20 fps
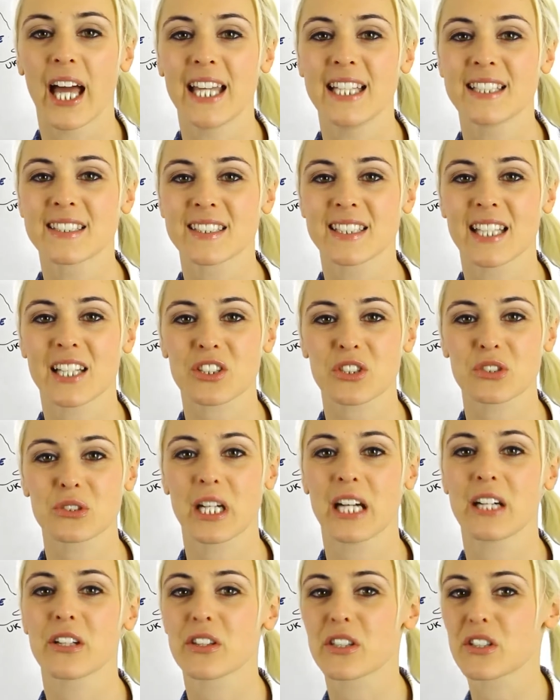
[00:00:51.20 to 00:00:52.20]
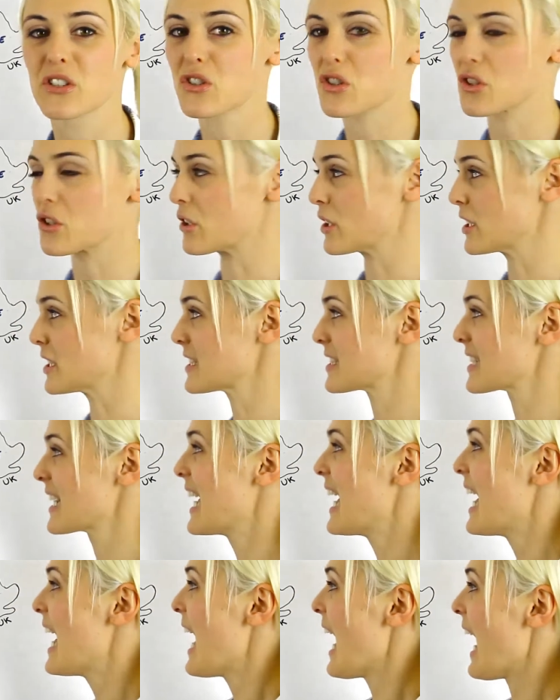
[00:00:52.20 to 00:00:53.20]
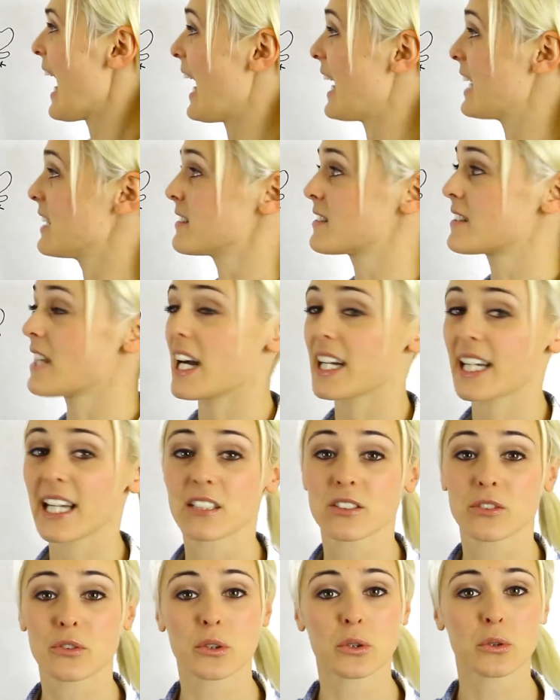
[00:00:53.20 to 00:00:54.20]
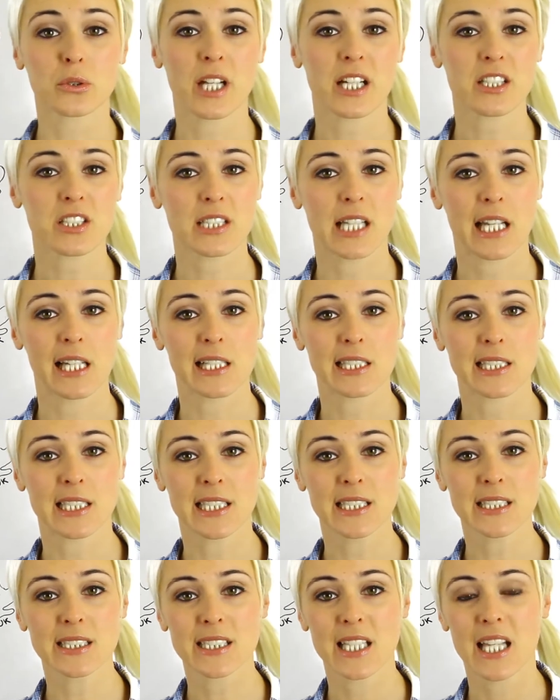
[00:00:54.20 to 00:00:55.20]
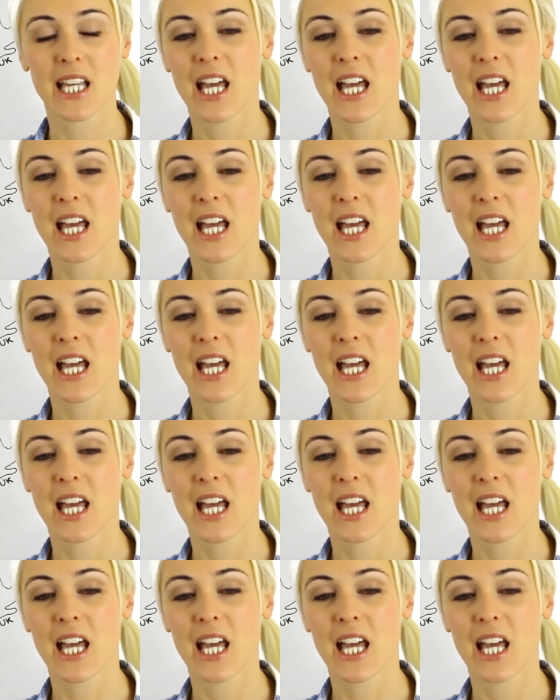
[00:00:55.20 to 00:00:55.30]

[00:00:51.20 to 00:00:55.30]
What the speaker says: international health insurance, and that counts for all nationalities.